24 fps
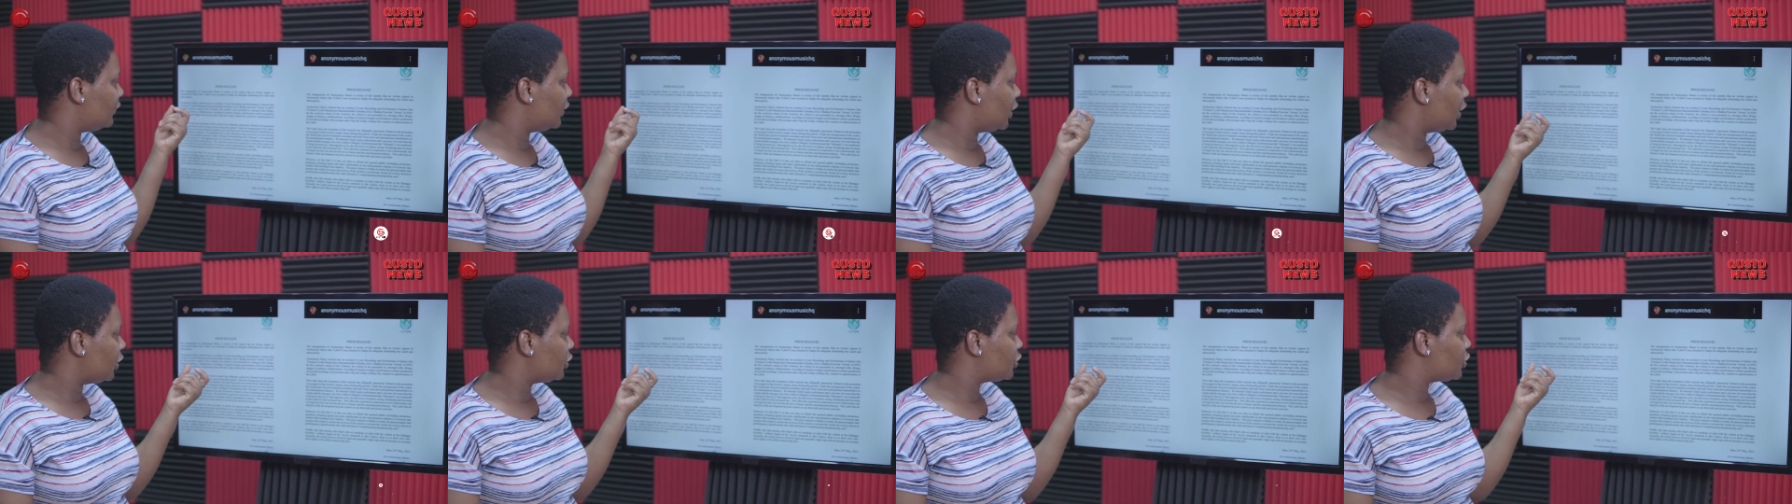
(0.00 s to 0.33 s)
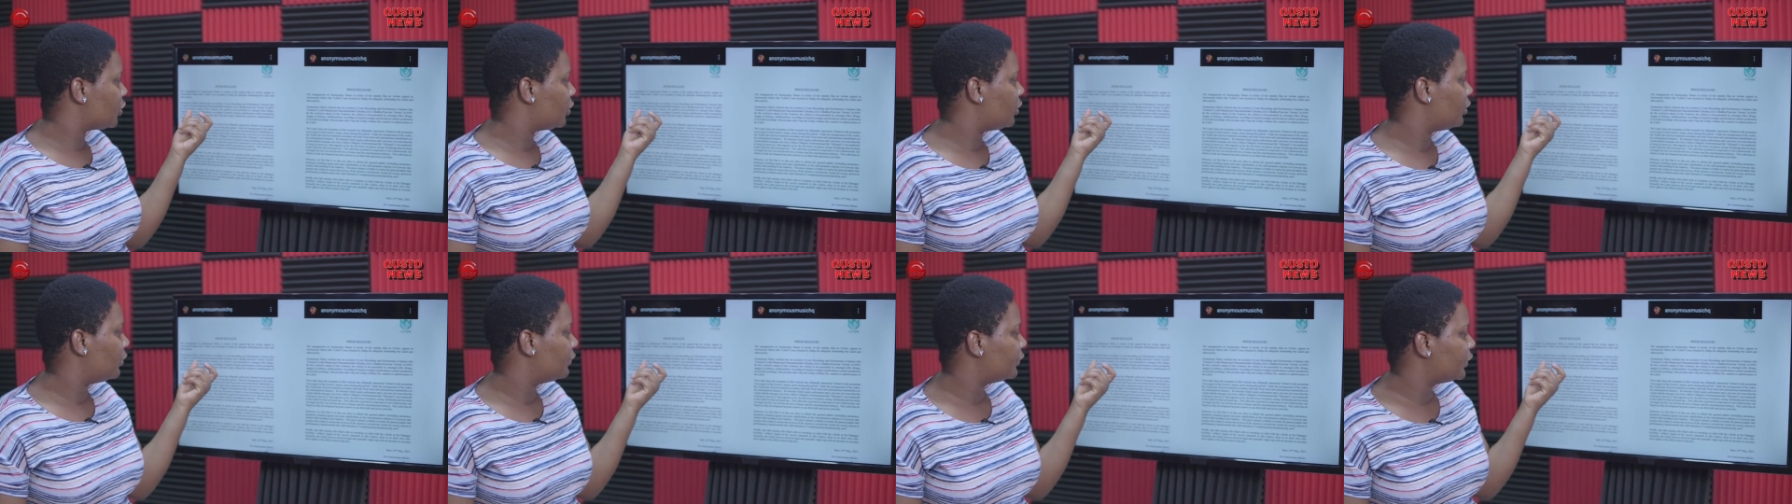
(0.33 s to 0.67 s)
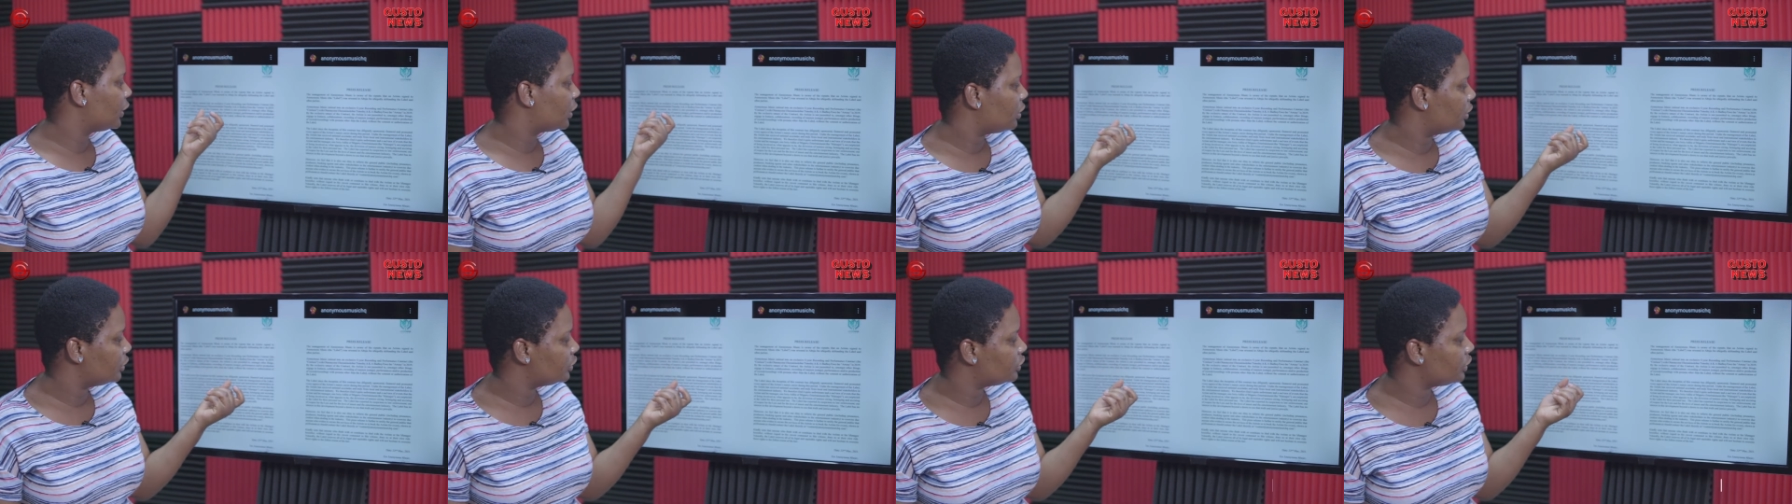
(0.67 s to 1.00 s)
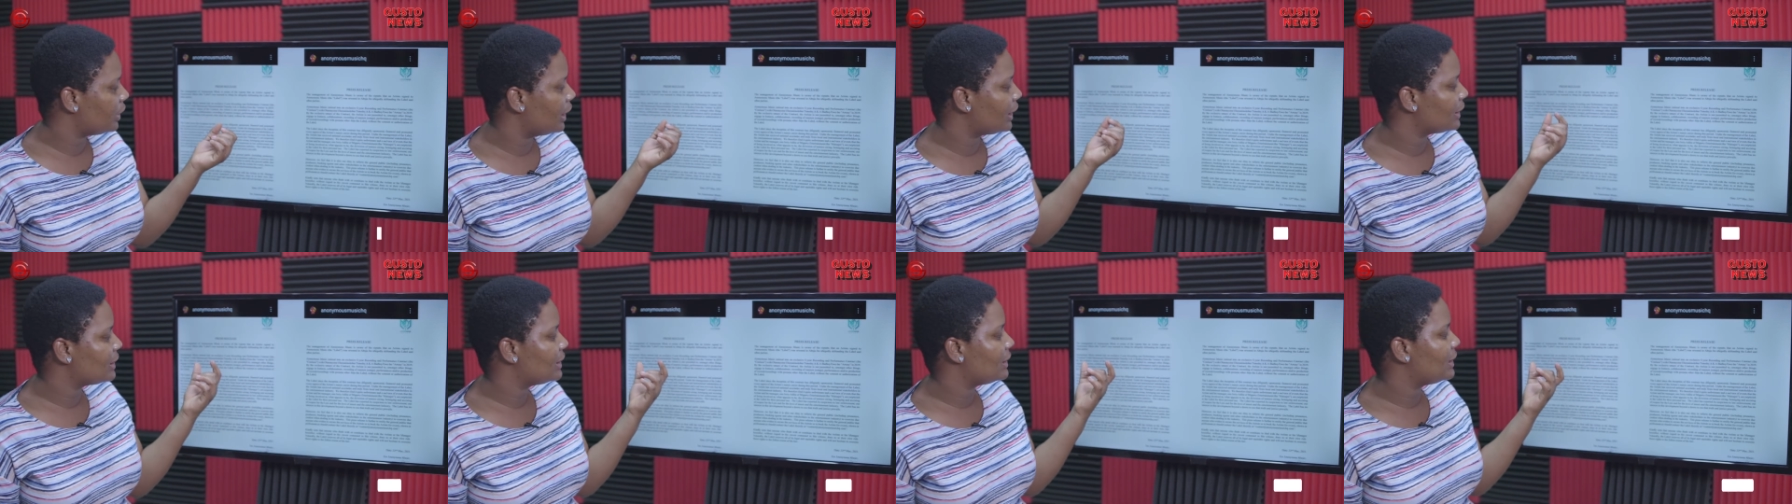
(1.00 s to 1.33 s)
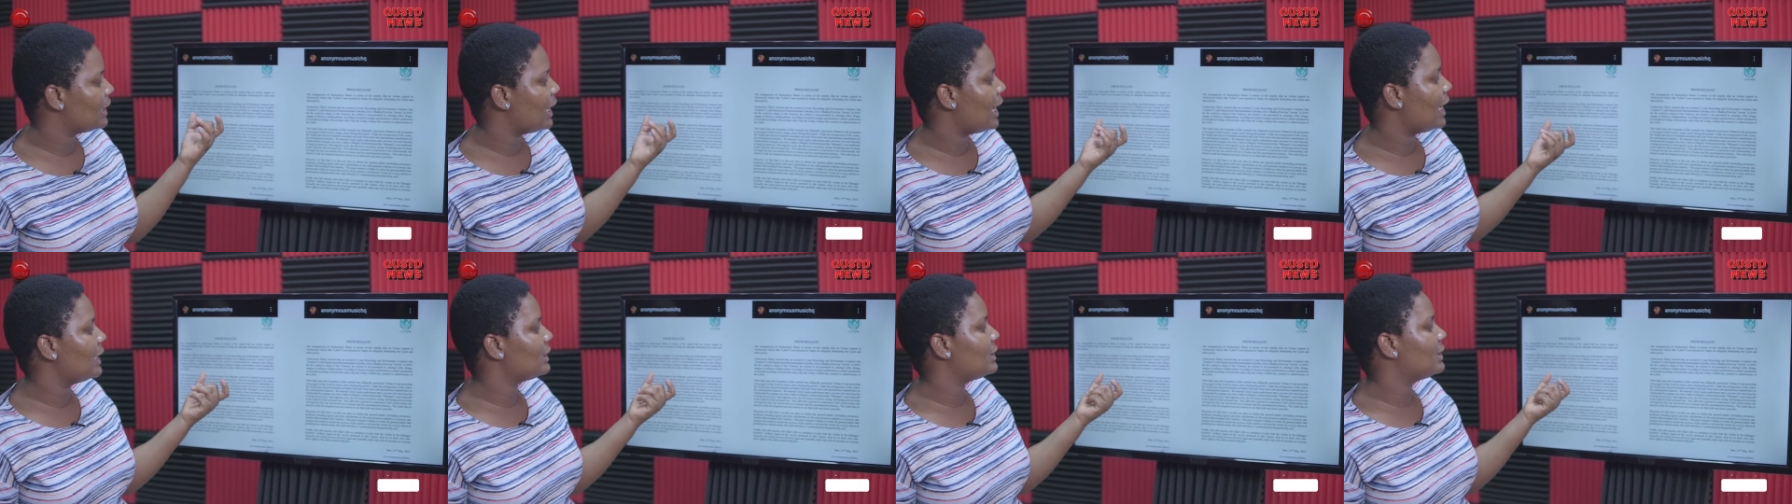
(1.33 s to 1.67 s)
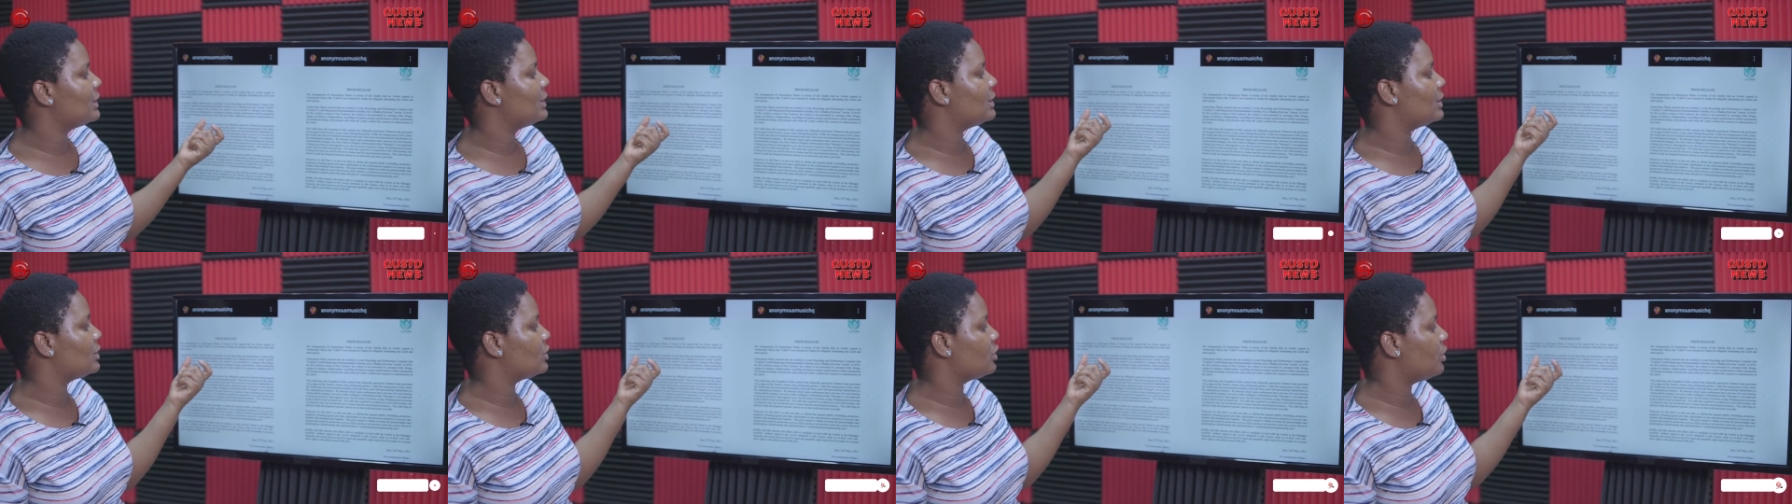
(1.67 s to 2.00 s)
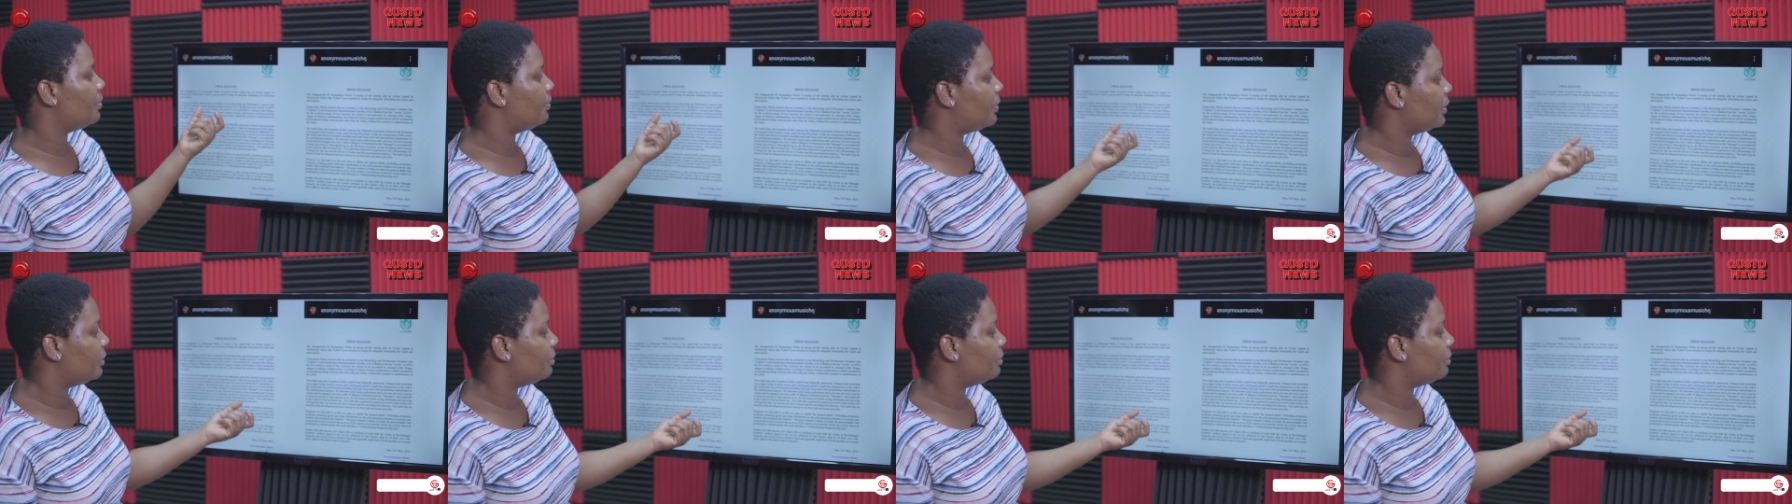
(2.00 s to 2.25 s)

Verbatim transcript: nature of the contract, the artist is not